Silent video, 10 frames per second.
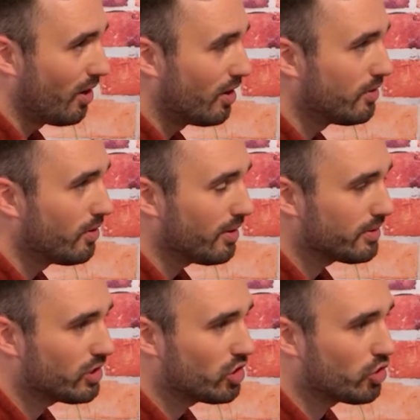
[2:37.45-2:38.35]
and
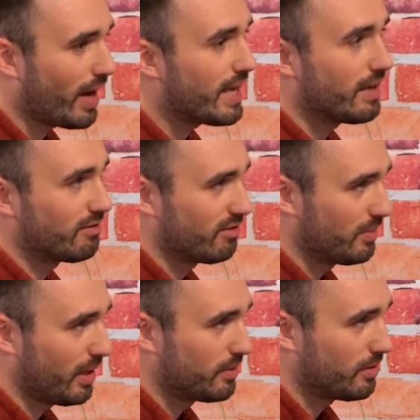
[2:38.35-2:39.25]
not straying
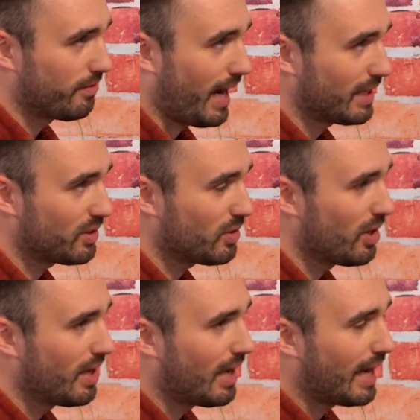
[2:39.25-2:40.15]
from those facts.
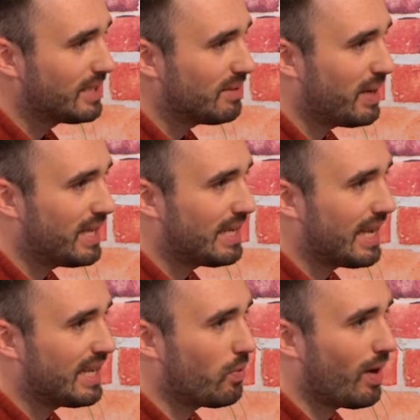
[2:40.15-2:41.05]
Has it been in
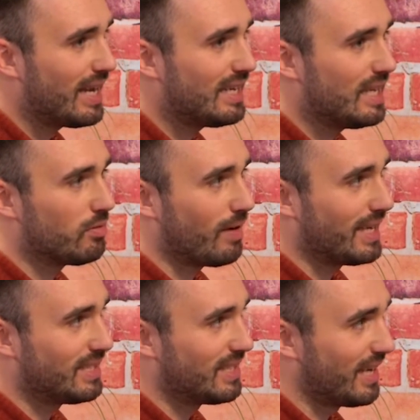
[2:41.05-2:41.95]
any way
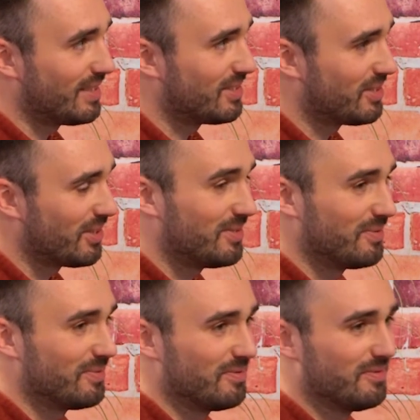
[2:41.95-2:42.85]
liberating to
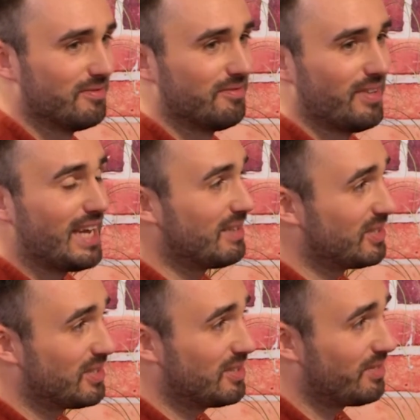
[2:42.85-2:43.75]
veer
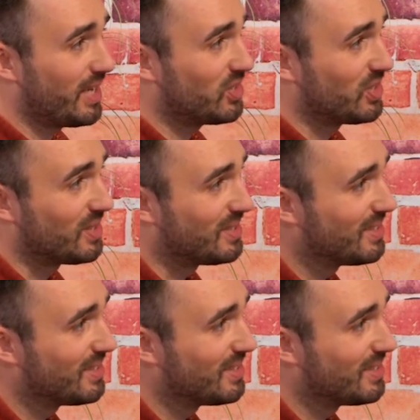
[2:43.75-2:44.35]
into fiction?